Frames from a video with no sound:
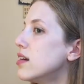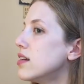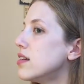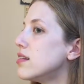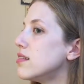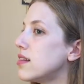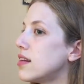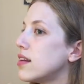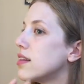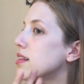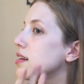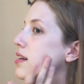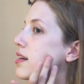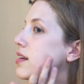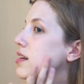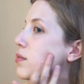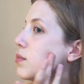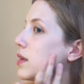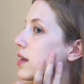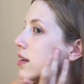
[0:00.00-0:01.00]
Does anything
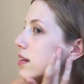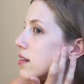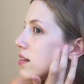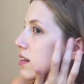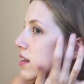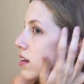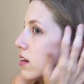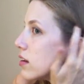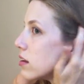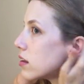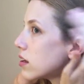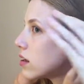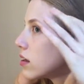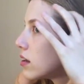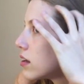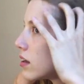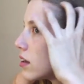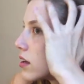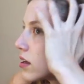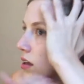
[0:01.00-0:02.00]
need to be concealed,
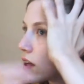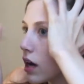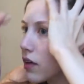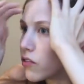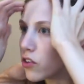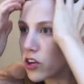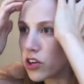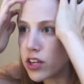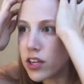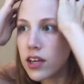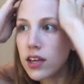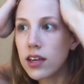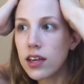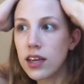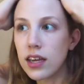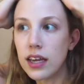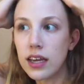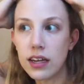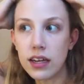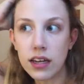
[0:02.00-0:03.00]
covered,
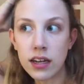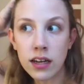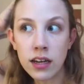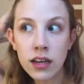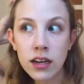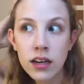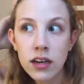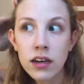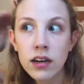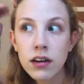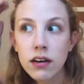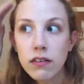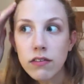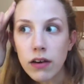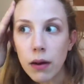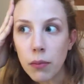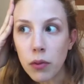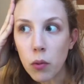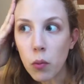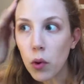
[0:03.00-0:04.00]
hidden
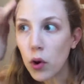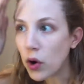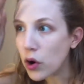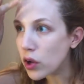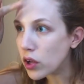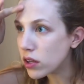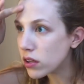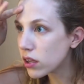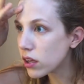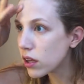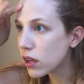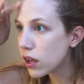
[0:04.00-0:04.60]
from the world?